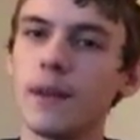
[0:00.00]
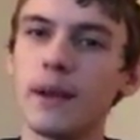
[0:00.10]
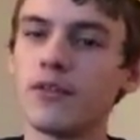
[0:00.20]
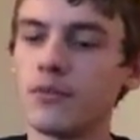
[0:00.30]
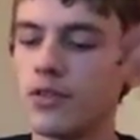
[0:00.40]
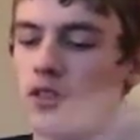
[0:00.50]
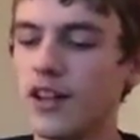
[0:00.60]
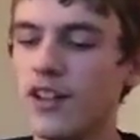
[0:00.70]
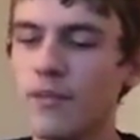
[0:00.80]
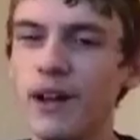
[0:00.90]
I mean,
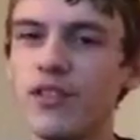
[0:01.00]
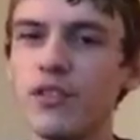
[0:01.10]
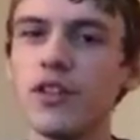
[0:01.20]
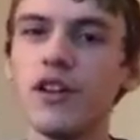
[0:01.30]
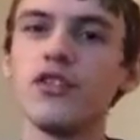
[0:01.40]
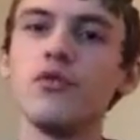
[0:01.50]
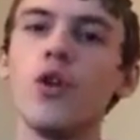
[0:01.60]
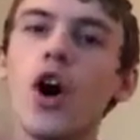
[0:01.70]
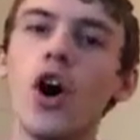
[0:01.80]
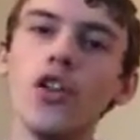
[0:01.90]
they expect you're going to
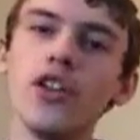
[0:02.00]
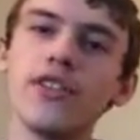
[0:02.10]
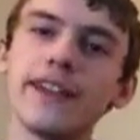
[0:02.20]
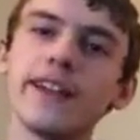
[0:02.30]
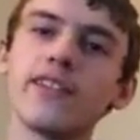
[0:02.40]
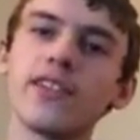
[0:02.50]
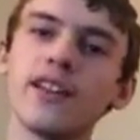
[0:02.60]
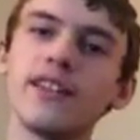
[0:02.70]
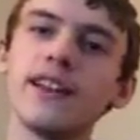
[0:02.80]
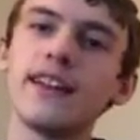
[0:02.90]
do all the things
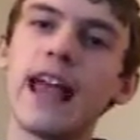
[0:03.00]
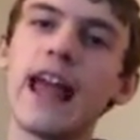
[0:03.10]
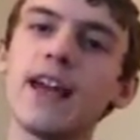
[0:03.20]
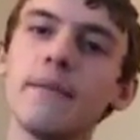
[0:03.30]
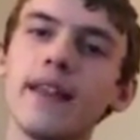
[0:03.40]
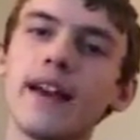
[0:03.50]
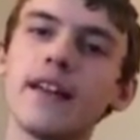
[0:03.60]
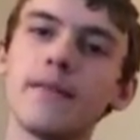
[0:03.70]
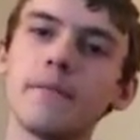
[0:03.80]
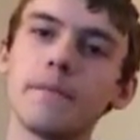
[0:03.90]
in the game
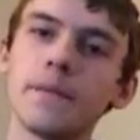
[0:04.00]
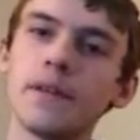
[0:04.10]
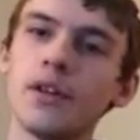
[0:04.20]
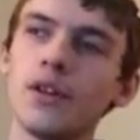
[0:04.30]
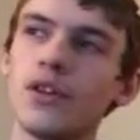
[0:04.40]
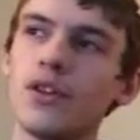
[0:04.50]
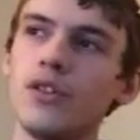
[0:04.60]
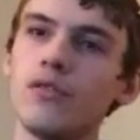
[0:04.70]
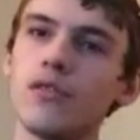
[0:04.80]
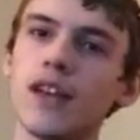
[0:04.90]
that
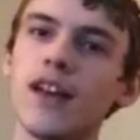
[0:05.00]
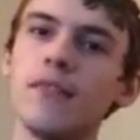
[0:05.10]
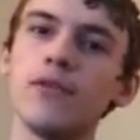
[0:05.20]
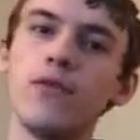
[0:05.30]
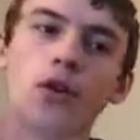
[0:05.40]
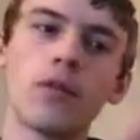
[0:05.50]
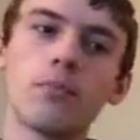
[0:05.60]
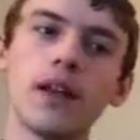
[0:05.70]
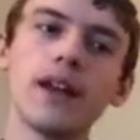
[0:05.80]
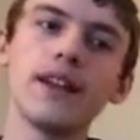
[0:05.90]
you can before
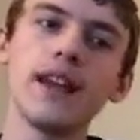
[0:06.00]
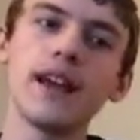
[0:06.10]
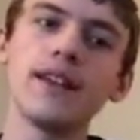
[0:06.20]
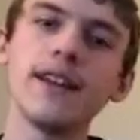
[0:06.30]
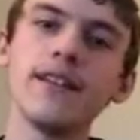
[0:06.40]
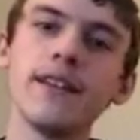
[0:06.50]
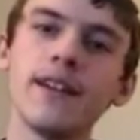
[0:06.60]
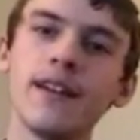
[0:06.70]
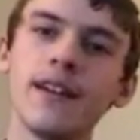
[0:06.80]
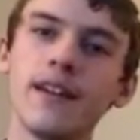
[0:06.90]
playing the ending.
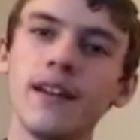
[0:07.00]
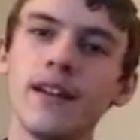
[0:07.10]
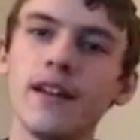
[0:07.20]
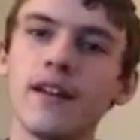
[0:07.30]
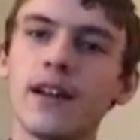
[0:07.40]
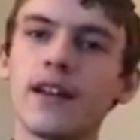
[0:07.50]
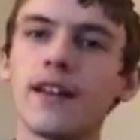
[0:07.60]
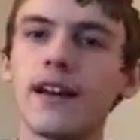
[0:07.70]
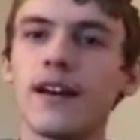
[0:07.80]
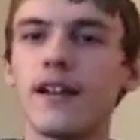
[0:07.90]

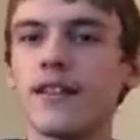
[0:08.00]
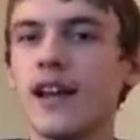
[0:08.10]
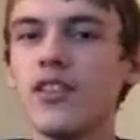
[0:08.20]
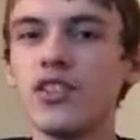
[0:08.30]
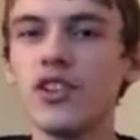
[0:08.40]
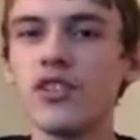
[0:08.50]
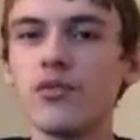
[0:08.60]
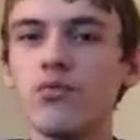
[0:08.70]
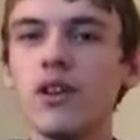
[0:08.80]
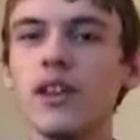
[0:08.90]
And that's
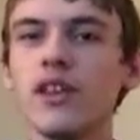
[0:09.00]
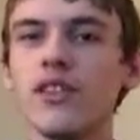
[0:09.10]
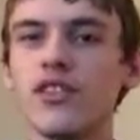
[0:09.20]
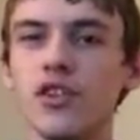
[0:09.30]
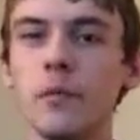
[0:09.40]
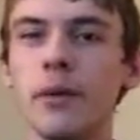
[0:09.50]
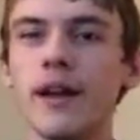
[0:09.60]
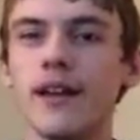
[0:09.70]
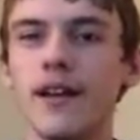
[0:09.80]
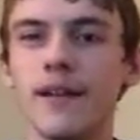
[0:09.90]
just really
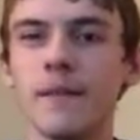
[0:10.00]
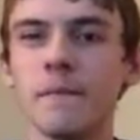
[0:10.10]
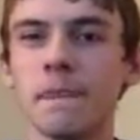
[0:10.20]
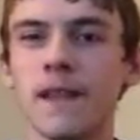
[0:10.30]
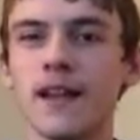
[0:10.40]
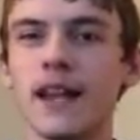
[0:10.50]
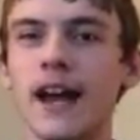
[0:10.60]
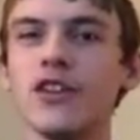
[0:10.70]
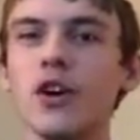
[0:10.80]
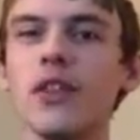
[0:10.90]
stupid. And
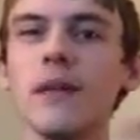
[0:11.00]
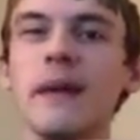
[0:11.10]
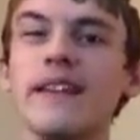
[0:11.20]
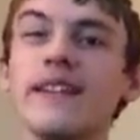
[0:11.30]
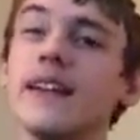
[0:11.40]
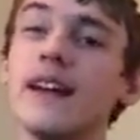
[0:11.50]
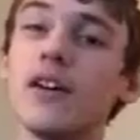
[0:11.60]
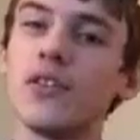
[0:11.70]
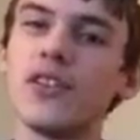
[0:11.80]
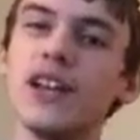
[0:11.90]
I know they made
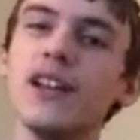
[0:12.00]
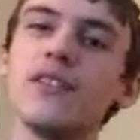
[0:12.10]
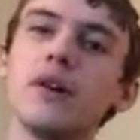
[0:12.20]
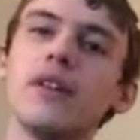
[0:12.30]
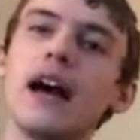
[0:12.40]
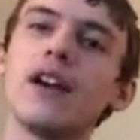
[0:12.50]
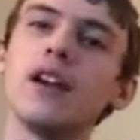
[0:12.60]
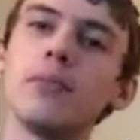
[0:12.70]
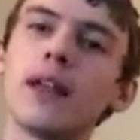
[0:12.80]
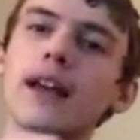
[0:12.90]
DLC to allow
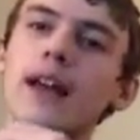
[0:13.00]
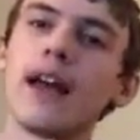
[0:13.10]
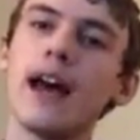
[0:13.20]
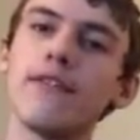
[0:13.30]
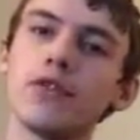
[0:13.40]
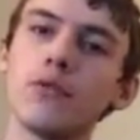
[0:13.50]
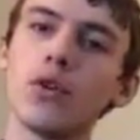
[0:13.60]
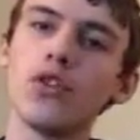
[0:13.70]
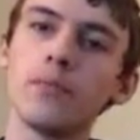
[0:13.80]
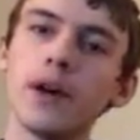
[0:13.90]
you to play
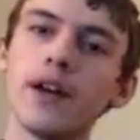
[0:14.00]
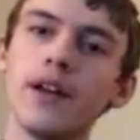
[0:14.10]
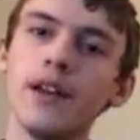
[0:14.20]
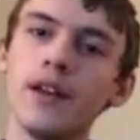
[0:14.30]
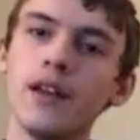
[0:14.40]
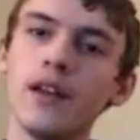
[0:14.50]
afterwards, but